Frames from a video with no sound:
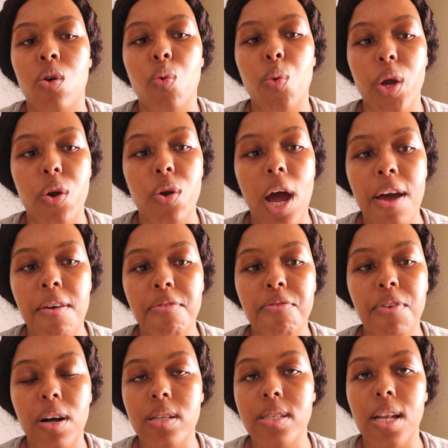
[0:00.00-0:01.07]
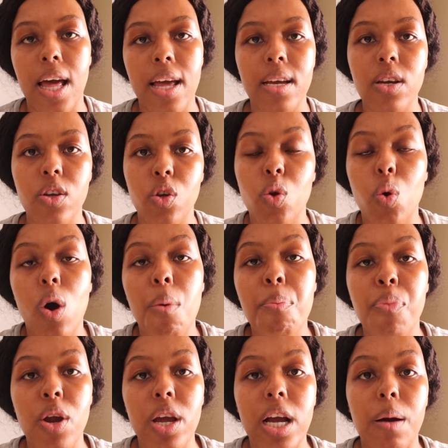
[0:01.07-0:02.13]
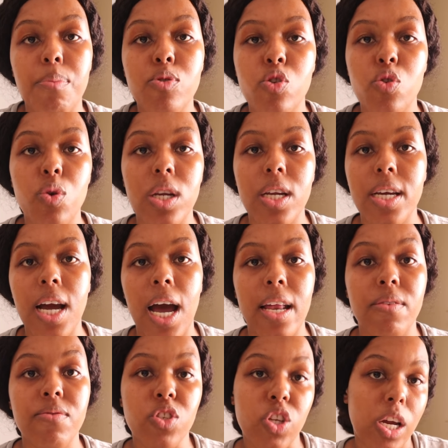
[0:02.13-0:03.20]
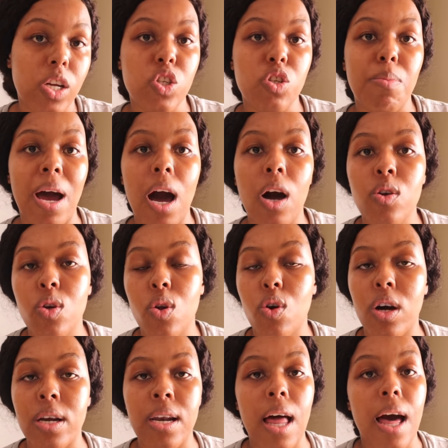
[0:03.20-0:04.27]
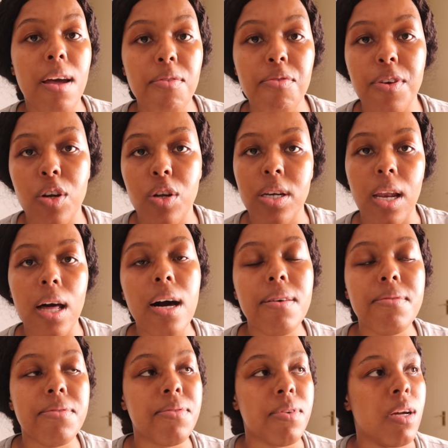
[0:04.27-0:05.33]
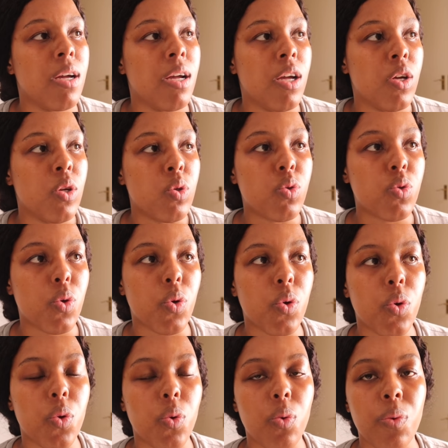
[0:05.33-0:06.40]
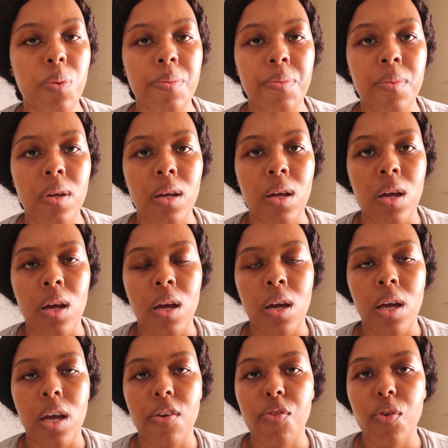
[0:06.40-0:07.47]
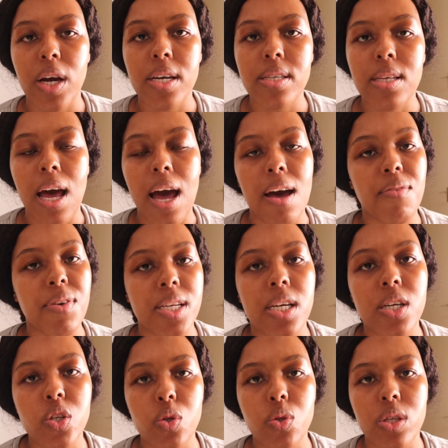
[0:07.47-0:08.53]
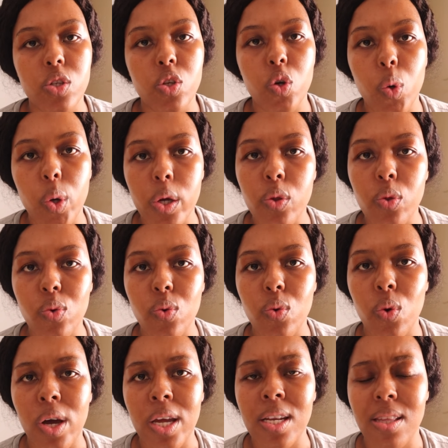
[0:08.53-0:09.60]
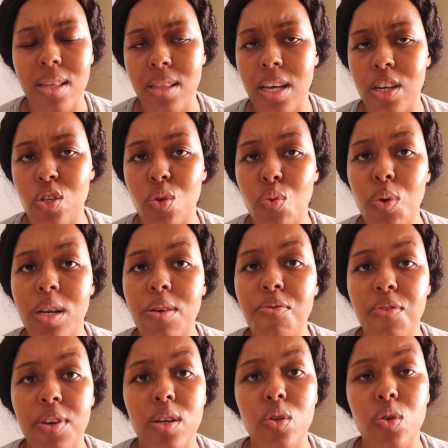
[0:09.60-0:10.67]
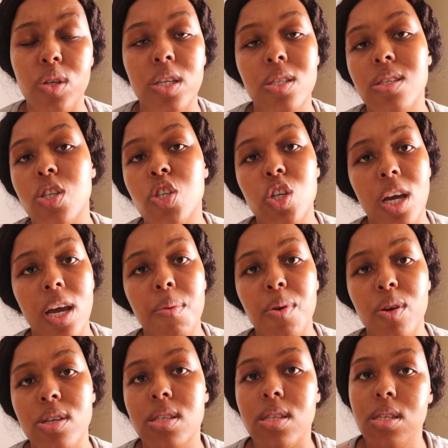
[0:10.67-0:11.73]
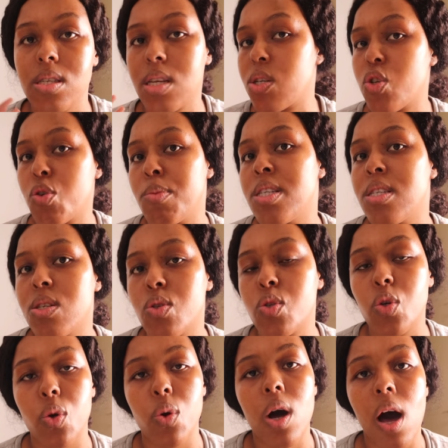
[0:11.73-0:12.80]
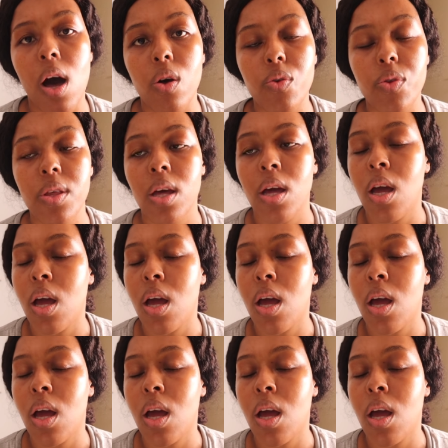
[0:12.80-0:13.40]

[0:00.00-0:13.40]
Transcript: where I felt like, you know, a breakup truly kind of changed my outlook on life and on love. So if you guys have any issues that you're going through or anything that you really feel you need to share because it's detrimental to your health,